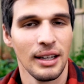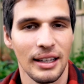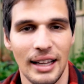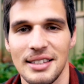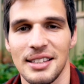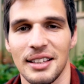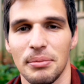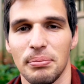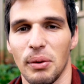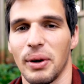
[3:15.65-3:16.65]
and that's it.
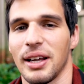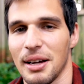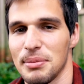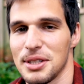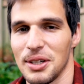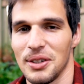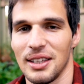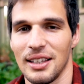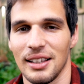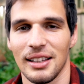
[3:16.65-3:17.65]
But when it comes to
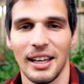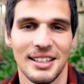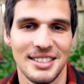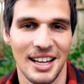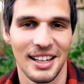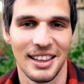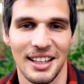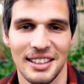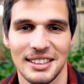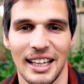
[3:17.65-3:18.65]
the Leica side of
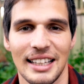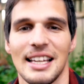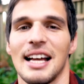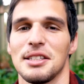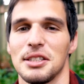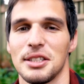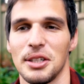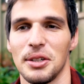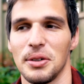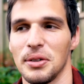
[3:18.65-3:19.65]
things, it tends
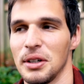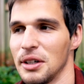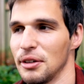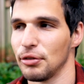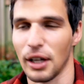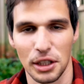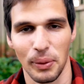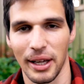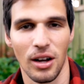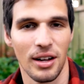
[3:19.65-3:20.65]
to
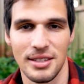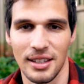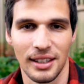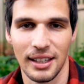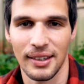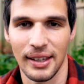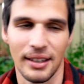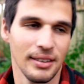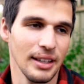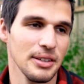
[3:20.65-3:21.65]
fluctuate constantly.
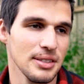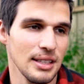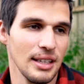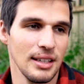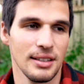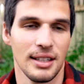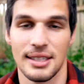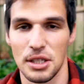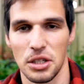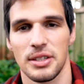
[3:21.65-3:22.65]
Like there's the
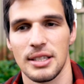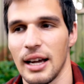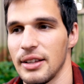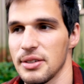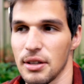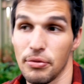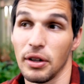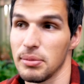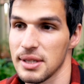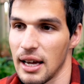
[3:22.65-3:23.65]
digital side, there's the
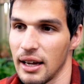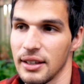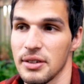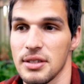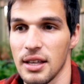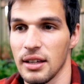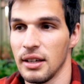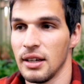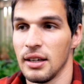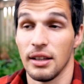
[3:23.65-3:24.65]
film side, there's the
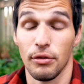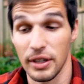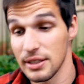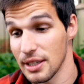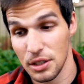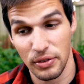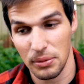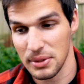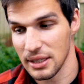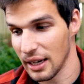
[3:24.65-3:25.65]
vintage
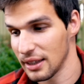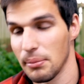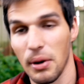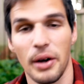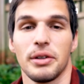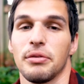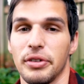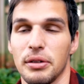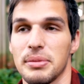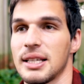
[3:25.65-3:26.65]
film side, the modern
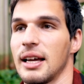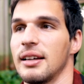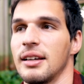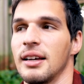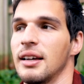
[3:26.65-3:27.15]
film side.